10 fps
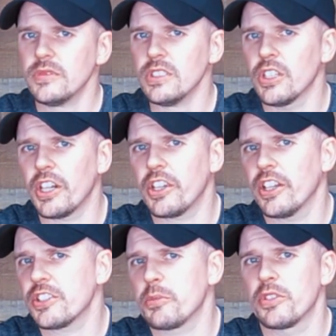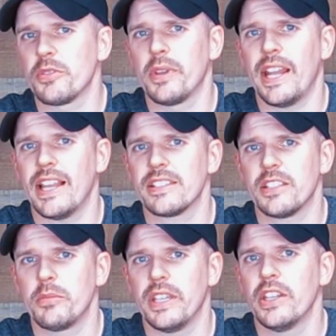A lot of customers have been
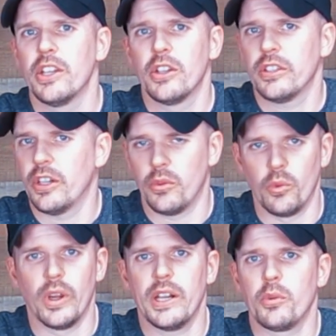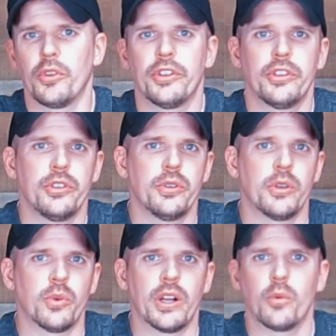asking me, what it will do
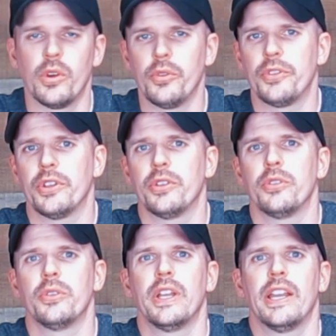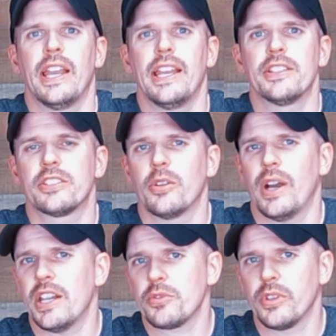and what it won't do. And so
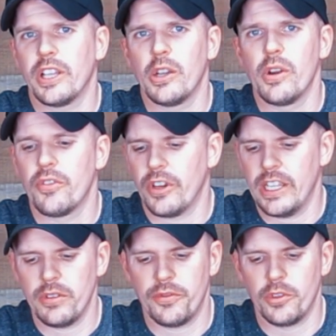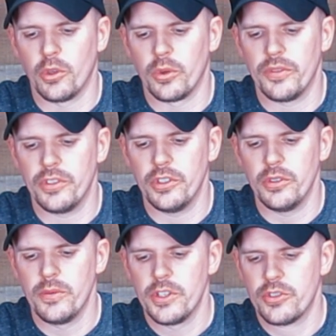I just want to go over and give a full
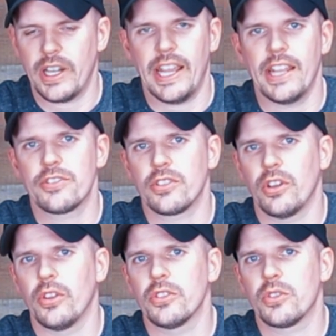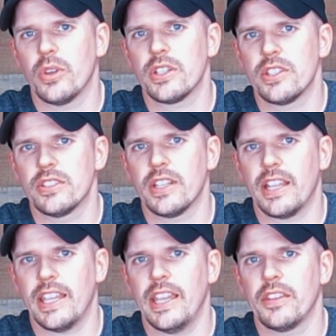review, try to answer all those questions that I
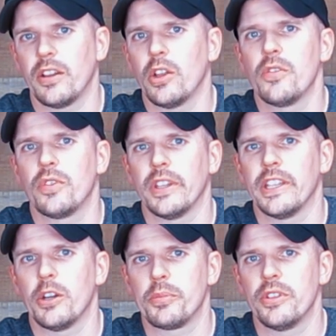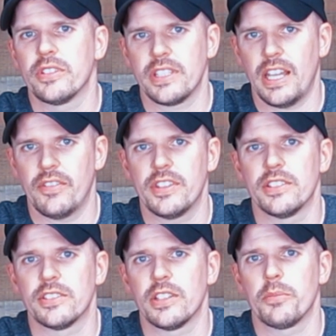can that'll hopefully help you decide if this
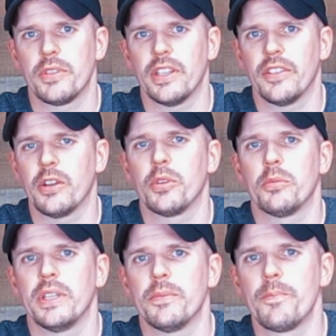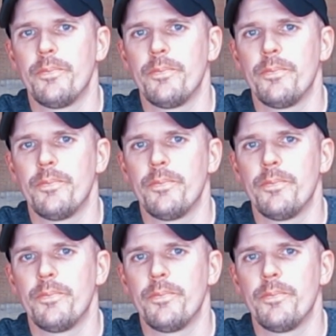is something that would be,